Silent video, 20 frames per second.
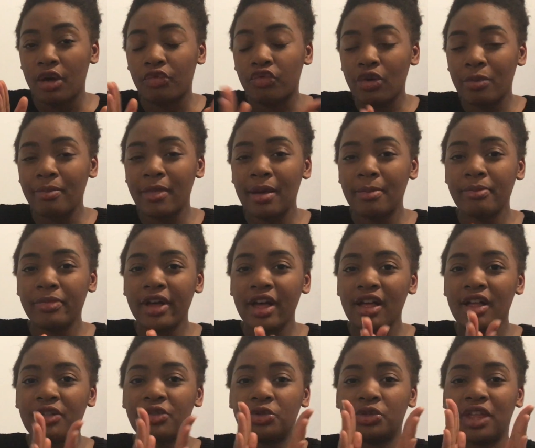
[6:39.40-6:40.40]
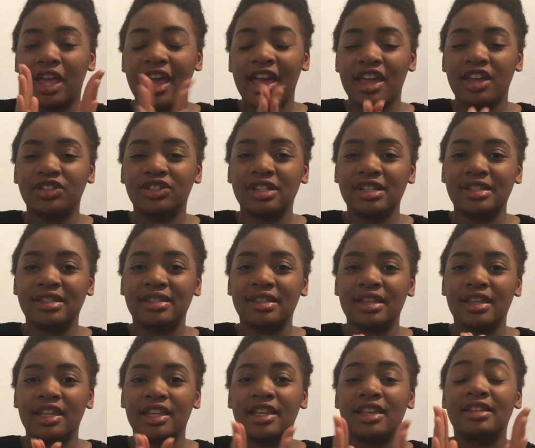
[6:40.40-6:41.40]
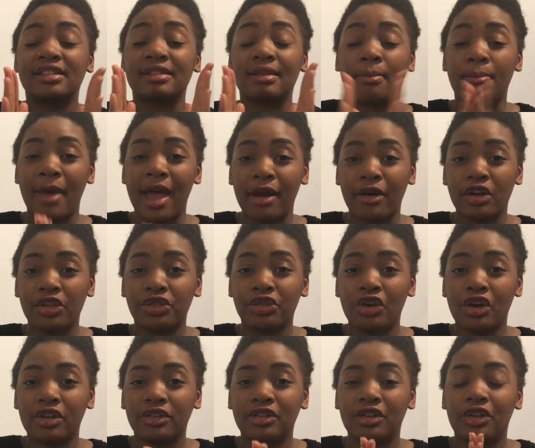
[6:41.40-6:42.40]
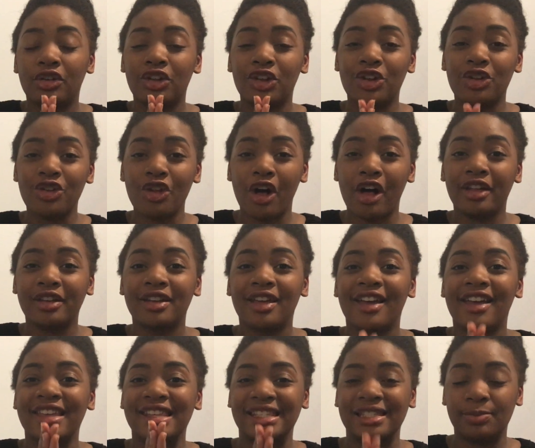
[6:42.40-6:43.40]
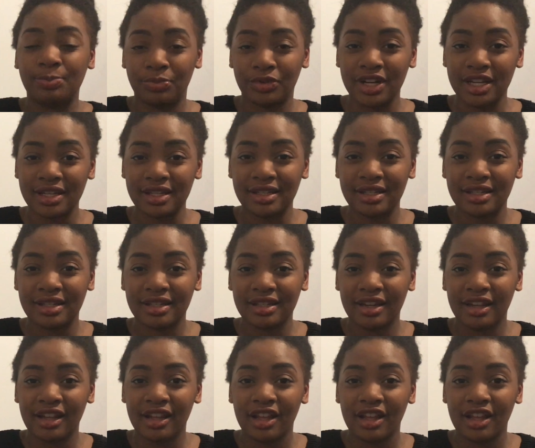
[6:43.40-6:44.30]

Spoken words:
remember, the HSC is a marathon, not a sprint.